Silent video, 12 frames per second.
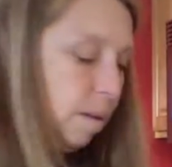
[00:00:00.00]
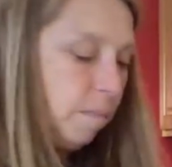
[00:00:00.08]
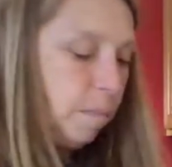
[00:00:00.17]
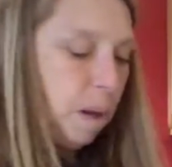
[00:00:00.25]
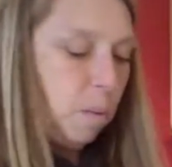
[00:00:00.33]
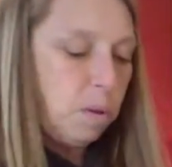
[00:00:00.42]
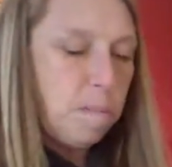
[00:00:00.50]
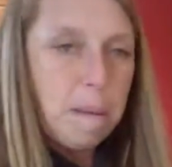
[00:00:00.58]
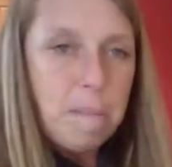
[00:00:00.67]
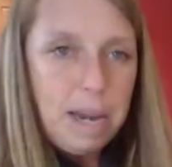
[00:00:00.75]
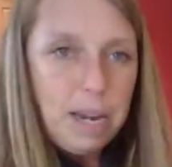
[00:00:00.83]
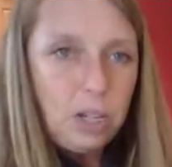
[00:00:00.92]
But with my
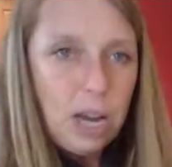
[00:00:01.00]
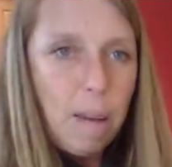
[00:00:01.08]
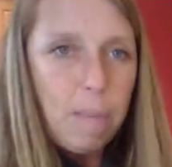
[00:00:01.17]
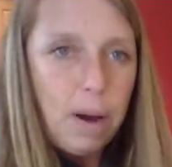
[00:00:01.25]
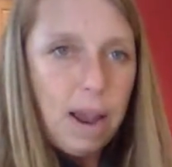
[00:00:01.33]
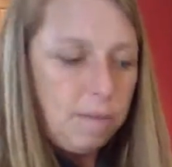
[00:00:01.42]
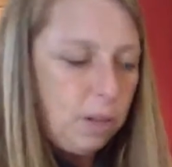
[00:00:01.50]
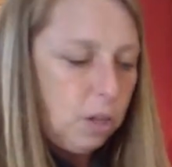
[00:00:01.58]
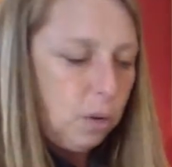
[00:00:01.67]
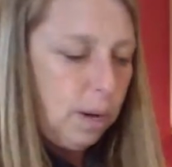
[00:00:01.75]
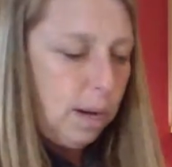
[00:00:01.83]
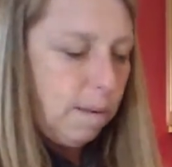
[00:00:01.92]
mini chopper, I have to
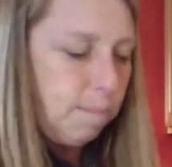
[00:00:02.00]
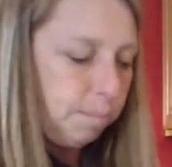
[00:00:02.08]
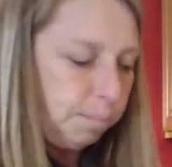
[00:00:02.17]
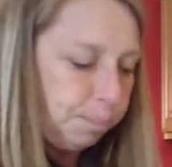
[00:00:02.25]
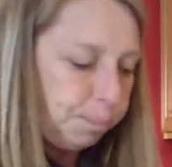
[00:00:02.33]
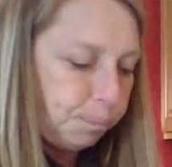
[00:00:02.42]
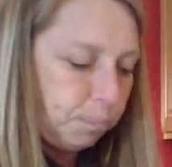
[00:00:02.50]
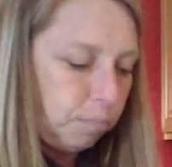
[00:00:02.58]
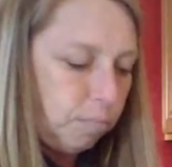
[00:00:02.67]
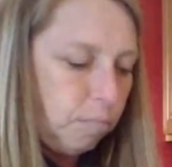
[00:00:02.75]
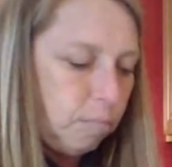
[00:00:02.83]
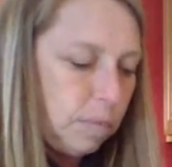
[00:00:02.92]
do it in
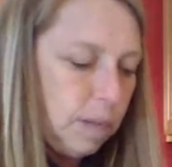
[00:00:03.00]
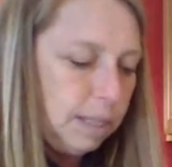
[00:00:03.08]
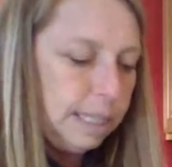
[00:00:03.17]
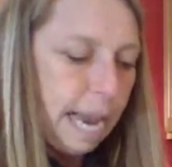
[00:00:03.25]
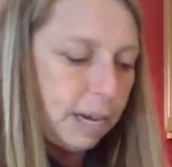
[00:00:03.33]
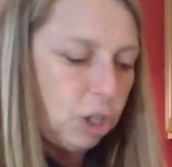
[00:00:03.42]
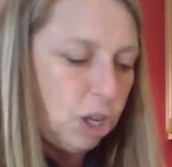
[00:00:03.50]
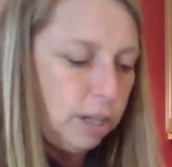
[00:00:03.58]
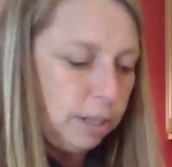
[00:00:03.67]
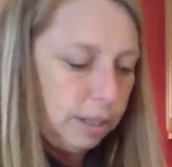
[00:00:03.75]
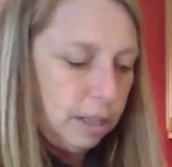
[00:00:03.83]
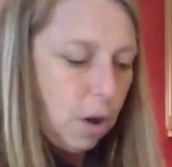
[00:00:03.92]

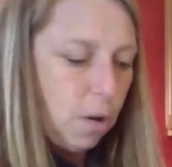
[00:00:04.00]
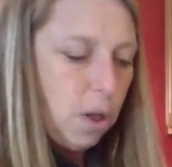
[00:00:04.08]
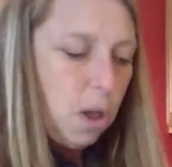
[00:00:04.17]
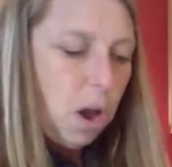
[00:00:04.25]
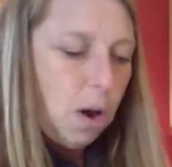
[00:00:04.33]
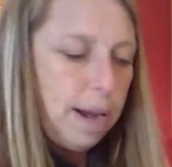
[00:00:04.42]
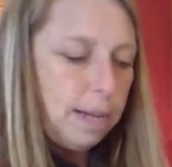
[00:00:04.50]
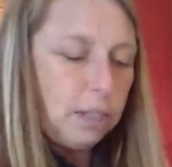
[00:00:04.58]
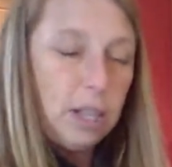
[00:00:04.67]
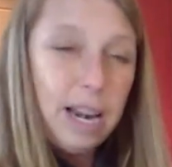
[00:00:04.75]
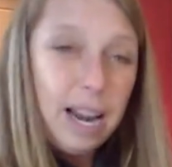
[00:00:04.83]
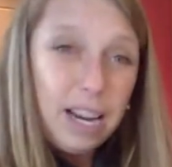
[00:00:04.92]
sections. So, all right,
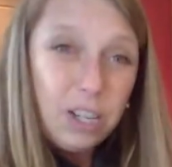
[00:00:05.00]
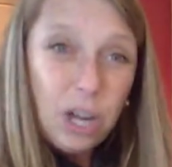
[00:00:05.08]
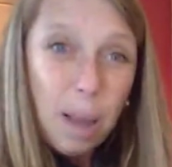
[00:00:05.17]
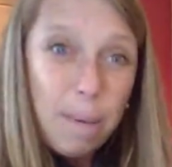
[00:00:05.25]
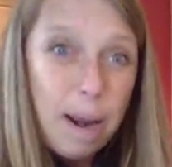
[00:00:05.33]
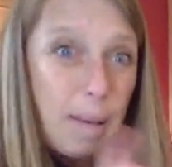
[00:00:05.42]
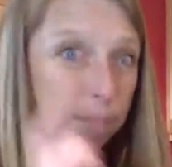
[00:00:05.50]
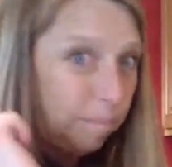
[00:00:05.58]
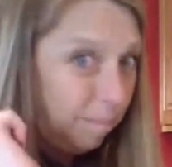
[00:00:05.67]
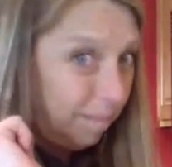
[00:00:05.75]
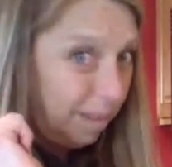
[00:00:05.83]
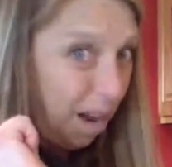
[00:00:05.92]
so then I'm going to chop it up.
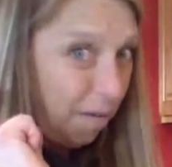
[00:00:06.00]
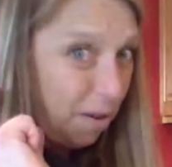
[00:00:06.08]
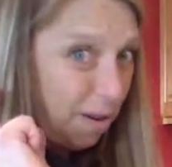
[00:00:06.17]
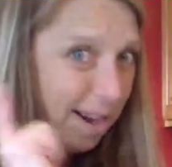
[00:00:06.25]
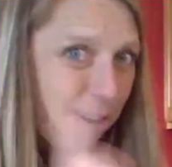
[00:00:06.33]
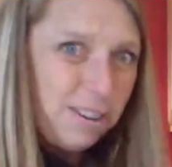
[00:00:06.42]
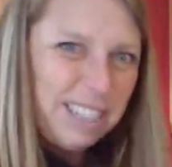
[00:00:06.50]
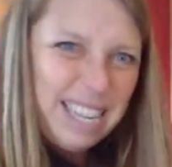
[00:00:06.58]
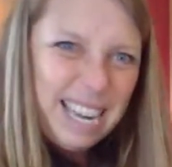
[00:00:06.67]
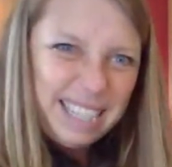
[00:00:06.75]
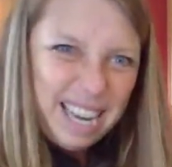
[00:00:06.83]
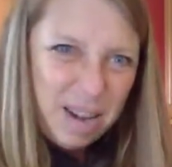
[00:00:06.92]
Cover your ears.
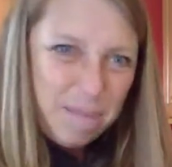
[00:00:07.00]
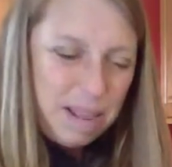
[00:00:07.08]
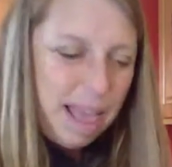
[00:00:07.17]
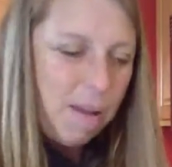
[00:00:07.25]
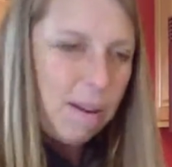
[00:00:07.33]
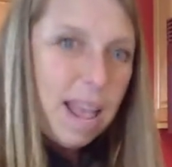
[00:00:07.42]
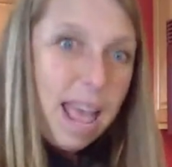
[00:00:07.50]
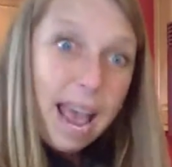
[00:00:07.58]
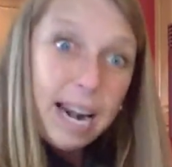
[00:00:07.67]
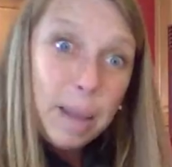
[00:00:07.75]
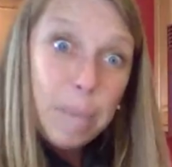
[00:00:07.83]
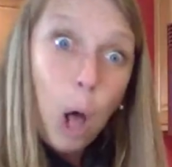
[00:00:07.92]
It's going to be loud.
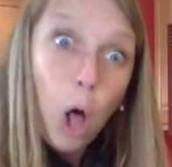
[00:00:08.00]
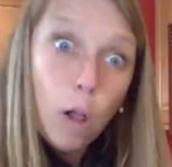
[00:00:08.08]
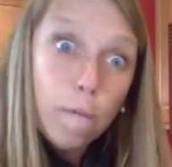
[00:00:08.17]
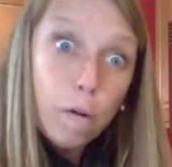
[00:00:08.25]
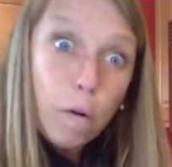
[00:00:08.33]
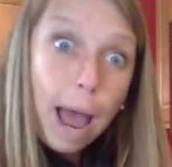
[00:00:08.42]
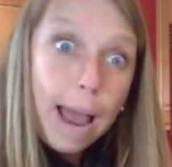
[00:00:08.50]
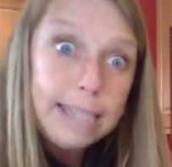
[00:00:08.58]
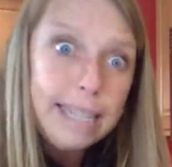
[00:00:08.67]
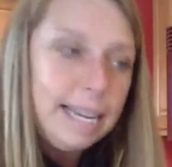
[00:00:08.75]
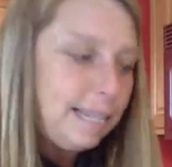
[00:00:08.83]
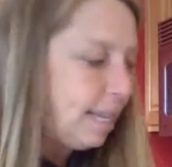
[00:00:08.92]
And I
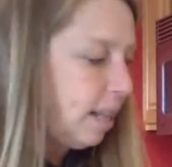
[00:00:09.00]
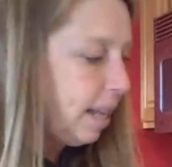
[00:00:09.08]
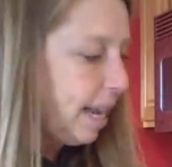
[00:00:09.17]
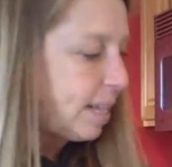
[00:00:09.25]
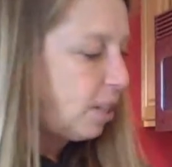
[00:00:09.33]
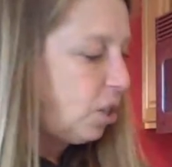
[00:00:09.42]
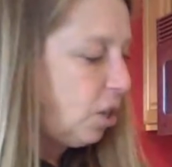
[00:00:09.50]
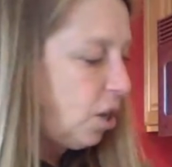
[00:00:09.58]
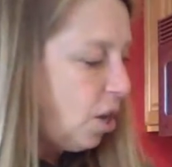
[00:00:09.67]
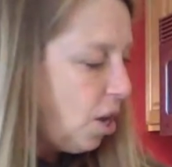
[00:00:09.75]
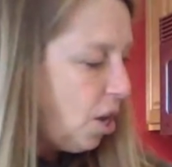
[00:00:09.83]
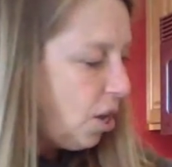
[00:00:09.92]
pulverize it until it gets to,
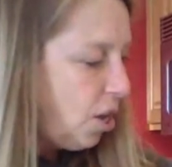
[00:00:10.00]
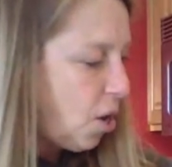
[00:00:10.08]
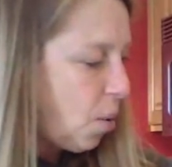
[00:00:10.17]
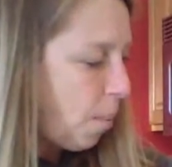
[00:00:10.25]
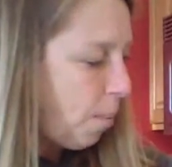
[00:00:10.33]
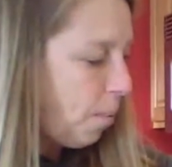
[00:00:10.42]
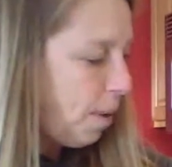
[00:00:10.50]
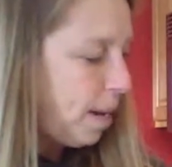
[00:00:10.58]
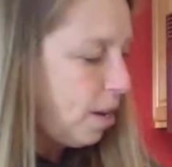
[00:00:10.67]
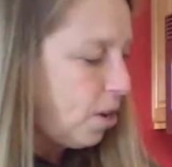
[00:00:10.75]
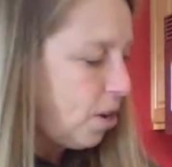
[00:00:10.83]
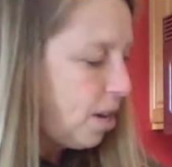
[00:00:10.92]
a
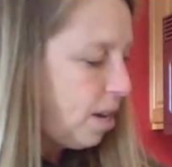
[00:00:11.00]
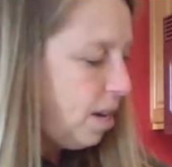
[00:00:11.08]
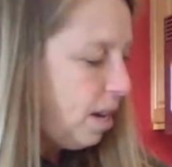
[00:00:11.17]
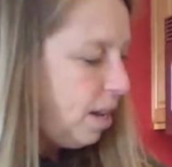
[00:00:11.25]
pretty good,